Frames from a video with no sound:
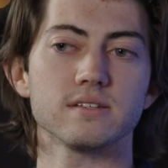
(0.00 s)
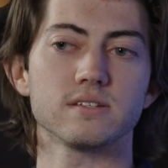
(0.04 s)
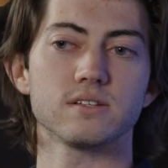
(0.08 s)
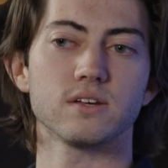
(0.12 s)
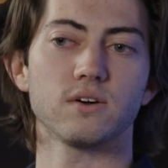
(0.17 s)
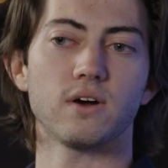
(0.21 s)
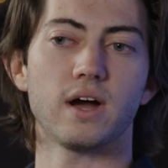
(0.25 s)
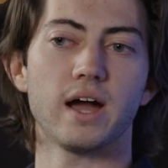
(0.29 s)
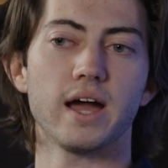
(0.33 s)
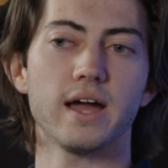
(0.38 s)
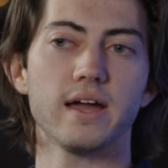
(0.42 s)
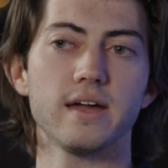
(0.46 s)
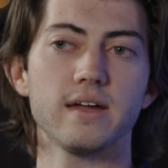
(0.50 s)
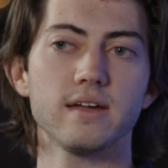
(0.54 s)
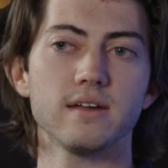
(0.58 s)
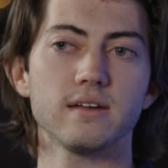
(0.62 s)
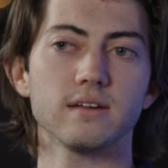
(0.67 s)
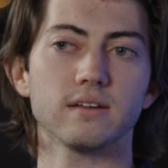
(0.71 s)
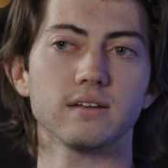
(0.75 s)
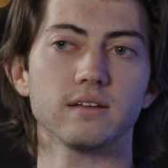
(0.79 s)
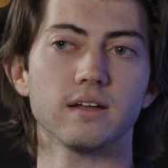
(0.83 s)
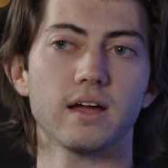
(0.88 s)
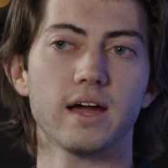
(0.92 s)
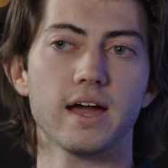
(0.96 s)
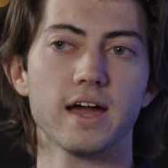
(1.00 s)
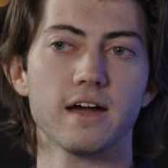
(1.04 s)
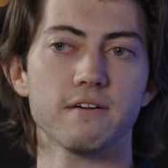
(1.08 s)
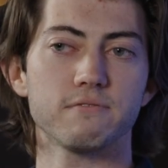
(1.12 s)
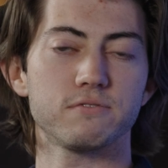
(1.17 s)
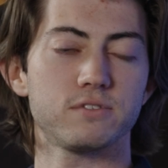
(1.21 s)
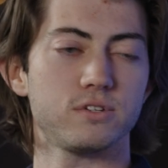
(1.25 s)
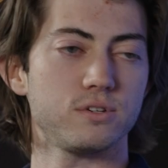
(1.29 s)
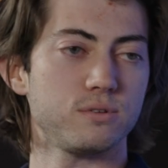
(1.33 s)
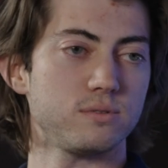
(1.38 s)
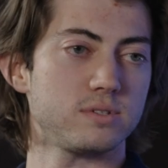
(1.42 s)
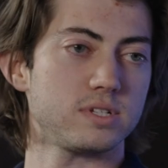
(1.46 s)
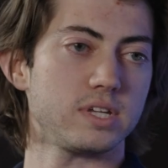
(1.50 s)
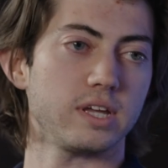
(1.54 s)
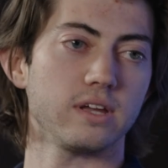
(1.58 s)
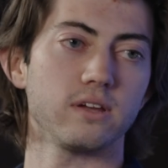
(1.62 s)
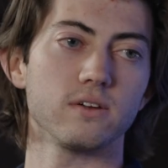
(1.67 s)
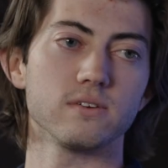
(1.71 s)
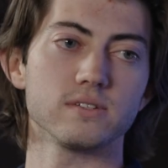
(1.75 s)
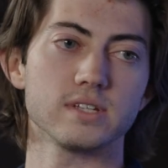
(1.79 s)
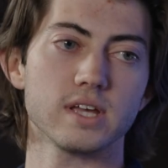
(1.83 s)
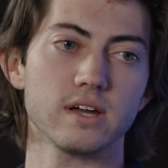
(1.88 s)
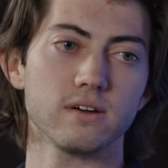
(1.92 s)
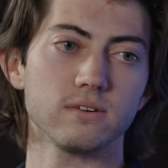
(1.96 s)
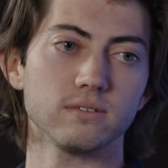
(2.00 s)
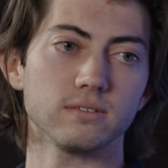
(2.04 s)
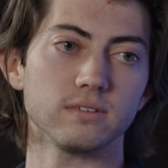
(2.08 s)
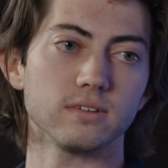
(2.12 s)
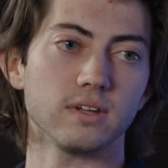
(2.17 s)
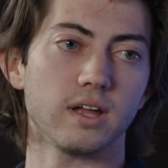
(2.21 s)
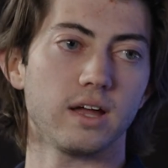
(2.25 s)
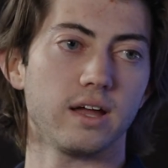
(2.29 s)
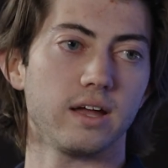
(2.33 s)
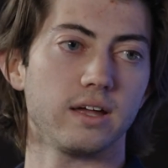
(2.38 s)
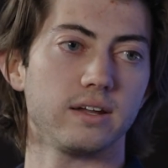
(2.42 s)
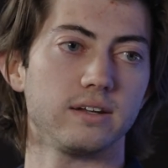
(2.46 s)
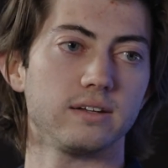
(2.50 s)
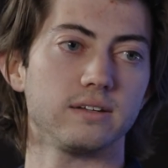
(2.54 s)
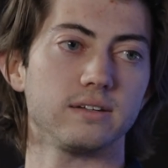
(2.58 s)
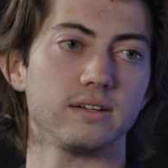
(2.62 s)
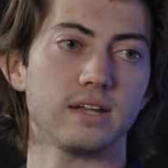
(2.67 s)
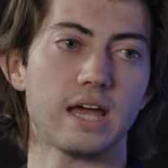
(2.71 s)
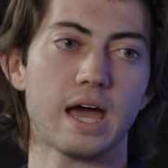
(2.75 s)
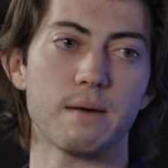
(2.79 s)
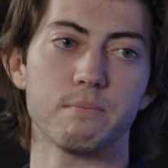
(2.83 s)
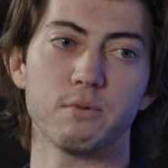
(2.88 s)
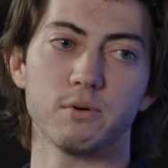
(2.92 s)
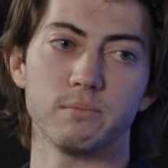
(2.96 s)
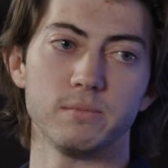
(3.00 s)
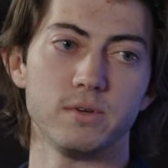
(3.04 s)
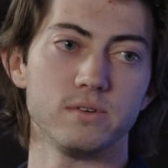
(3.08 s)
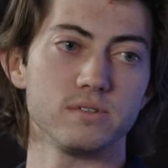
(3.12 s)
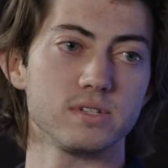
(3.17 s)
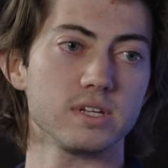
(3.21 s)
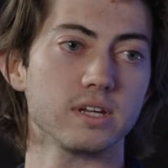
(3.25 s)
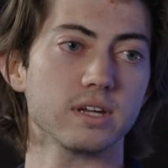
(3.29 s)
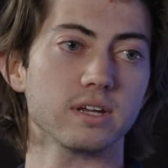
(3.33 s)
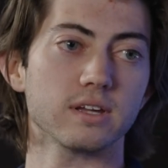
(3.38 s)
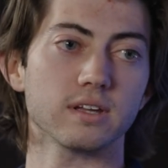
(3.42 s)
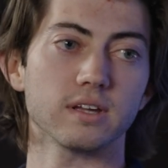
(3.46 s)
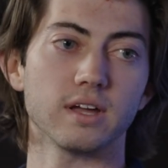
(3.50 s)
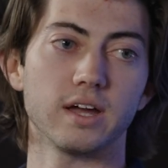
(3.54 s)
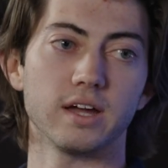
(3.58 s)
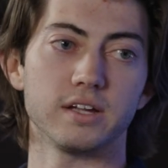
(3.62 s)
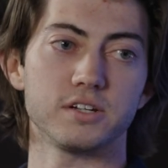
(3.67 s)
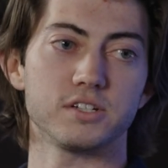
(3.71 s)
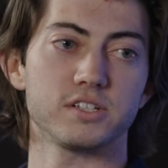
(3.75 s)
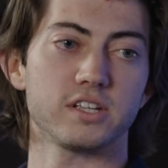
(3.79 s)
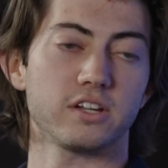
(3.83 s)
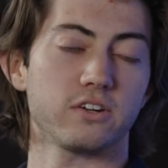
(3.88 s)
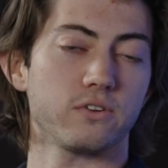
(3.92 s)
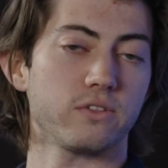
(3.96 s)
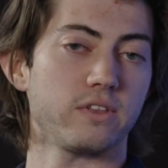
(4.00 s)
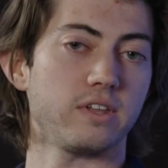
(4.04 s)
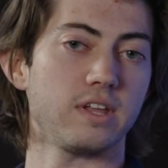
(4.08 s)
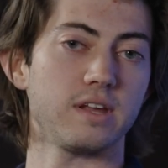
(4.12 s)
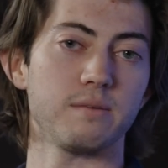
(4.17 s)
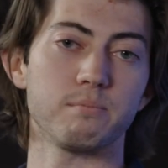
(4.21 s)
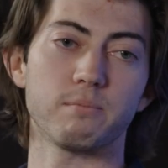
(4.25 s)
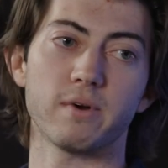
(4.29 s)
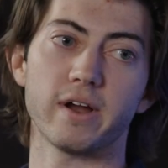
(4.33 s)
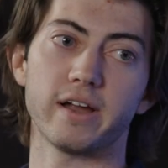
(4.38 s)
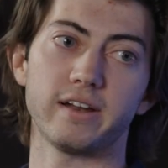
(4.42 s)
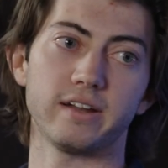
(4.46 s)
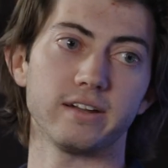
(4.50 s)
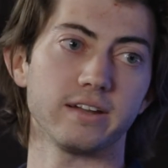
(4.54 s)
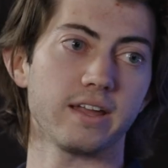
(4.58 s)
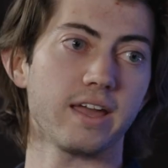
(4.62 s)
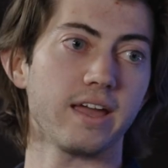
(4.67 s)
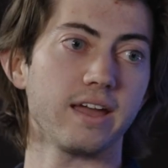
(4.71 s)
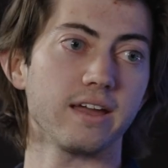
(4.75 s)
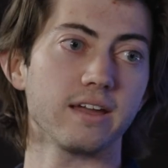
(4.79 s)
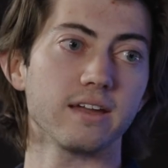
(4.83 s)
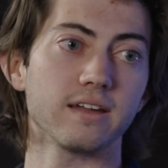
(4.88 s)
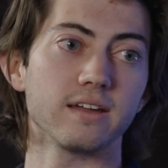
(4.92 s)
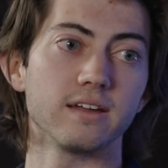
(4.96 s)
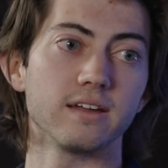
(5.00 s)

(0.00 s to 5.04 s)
So I have two singles out on Apple Music, just under the name Brandon King.